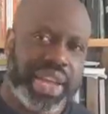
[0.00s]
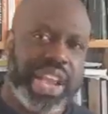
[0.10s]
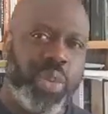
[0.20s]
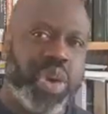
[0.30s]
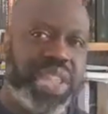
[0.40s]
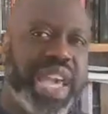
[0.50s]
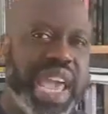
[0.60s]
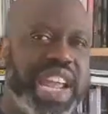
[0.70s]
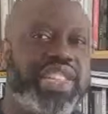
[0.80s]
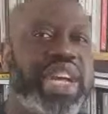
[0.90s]
Now, one of
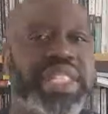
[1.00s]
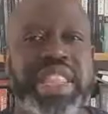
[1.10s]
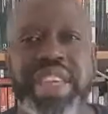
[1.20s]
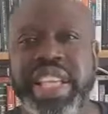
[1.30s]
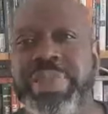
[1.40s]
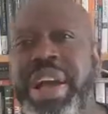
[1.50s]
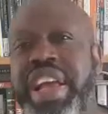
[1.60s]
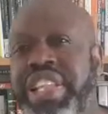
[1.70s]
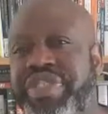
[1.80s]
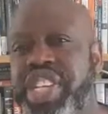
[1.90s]
the interesting things
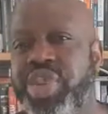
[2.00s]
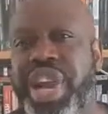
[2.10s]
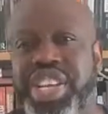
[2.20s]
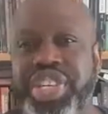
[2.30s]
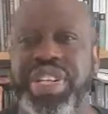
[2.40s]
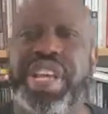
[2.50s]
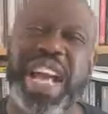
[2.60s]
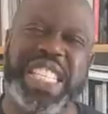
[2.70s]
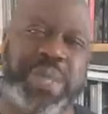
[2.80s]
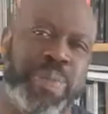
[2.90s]
about individuation,
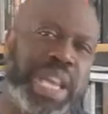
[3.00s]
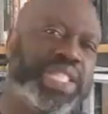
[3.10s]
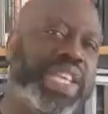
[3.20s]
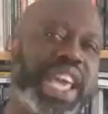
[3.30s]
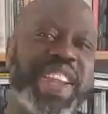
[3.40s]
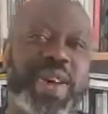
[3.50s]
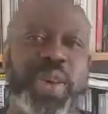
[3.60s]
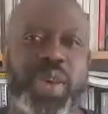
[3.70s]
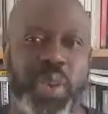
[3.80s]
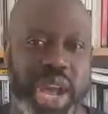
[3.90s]
especially in
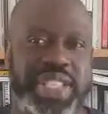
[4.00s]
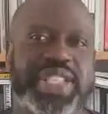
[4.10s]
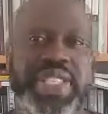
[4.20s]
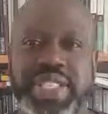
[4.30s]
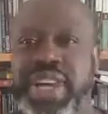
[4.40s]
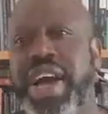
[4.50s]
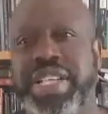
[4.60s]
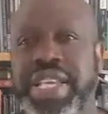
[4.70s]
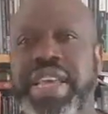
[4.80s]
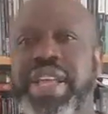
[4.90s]
a Western
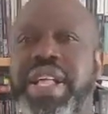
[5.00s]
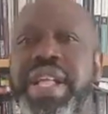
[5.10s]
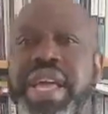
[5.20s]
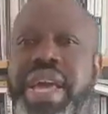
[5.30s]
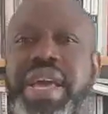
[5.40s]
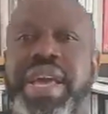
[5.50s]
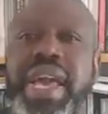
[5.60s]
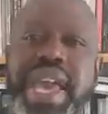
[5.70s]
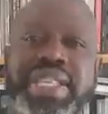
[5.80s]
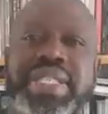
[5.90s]
society,
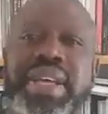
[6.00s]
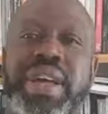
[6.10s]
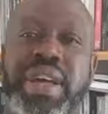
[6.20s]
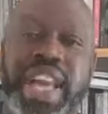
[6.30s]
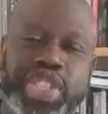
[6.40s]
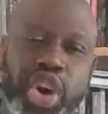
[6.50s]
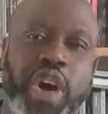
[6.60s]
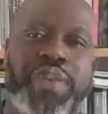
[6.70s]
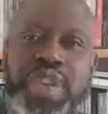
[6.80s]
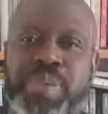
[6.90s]
is it's
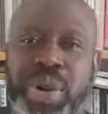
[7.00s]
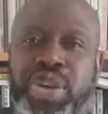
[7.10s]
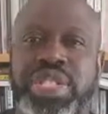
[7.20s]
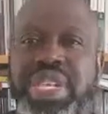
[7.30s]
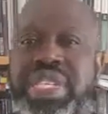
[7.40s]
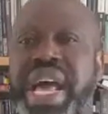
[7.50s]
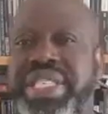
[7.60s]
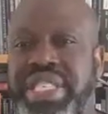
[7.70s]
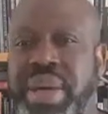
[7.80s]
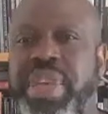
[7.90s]
often posited
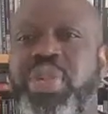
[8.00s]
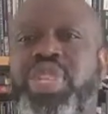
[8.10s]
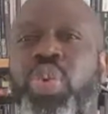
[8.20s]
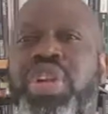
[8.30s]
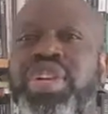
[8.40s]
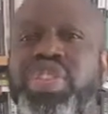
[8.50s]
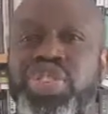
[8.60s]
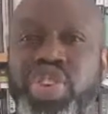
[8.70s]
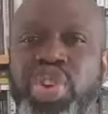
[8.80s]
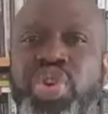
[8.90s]
as something which one can
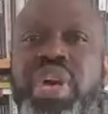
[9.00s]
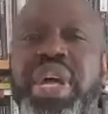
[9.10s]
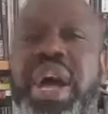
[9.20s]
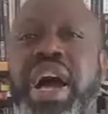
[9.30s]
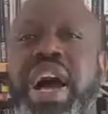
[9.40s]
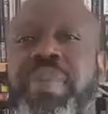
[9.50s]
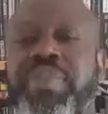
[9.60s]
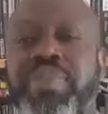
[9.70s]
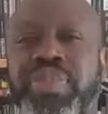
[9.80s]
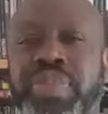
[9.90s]
do
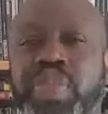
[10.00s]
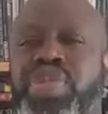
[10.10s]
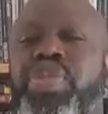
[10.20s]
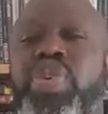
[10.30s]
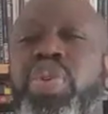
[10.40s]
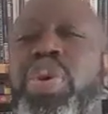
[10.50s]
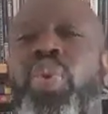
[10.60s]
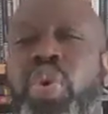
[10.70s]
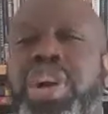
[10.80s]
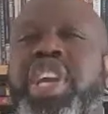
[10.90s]
through
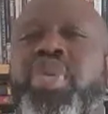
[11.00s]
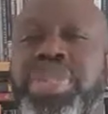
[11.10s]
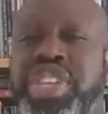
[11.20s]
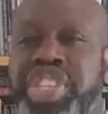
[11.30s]
working with the